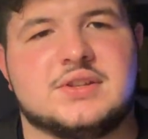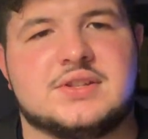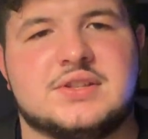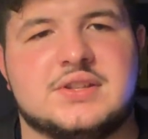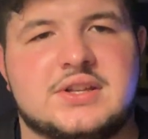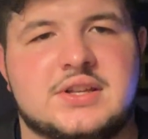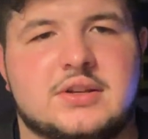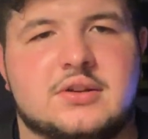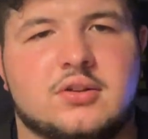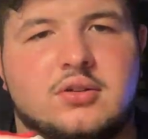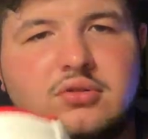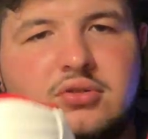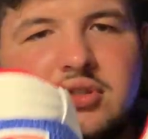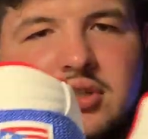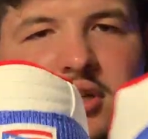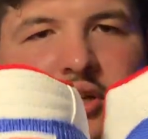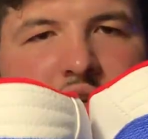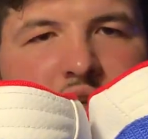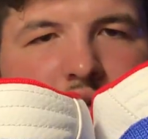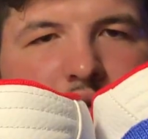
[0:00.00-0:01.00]
sneakers
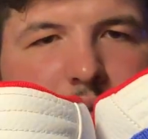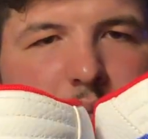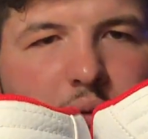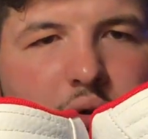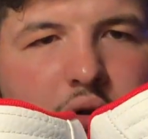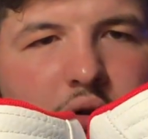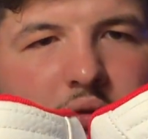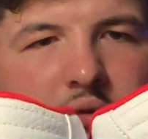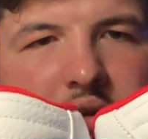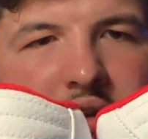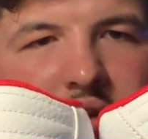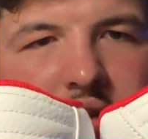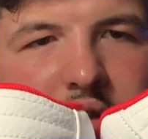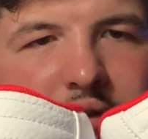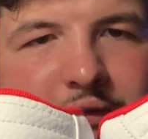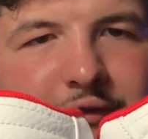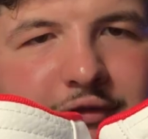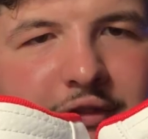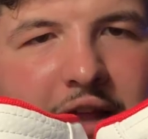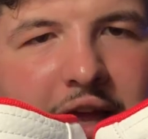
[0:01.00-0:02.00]
the Puerto
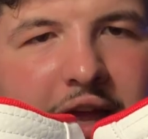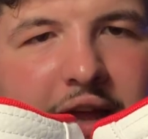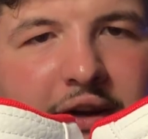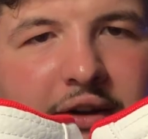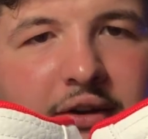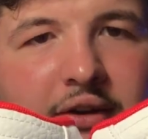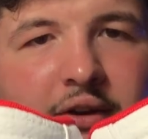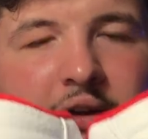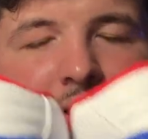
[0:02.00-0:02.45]
Rico flag